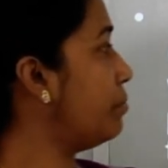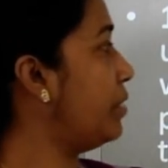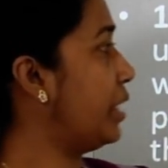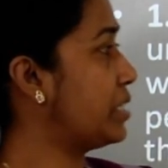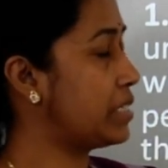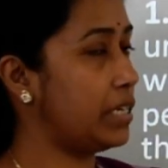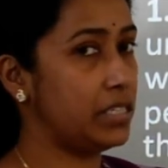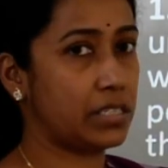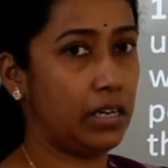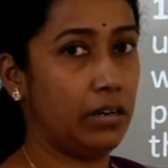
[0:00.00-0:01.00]
him
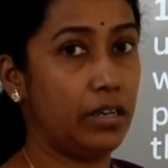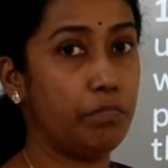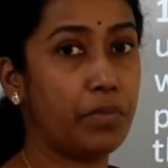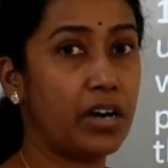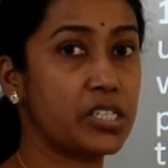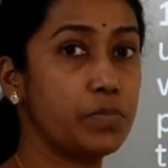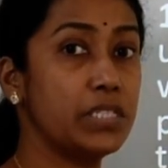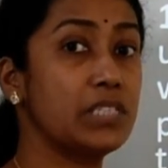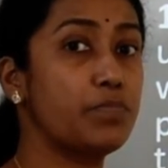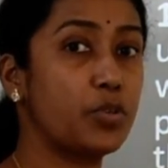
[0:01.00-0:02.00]
necessary skill. Imparts
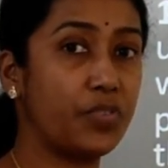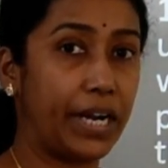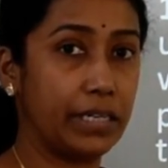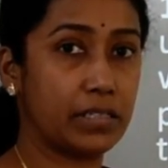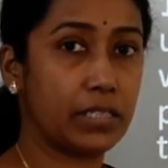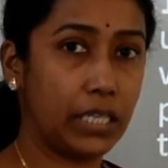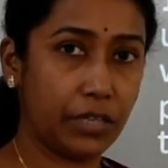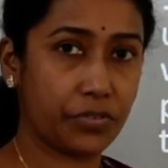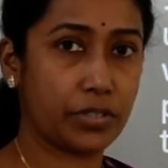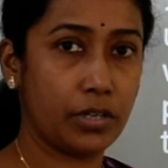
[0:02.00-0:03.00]
means provides,
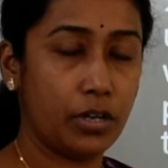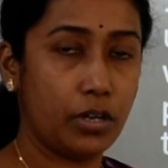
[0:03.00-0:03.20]
gives.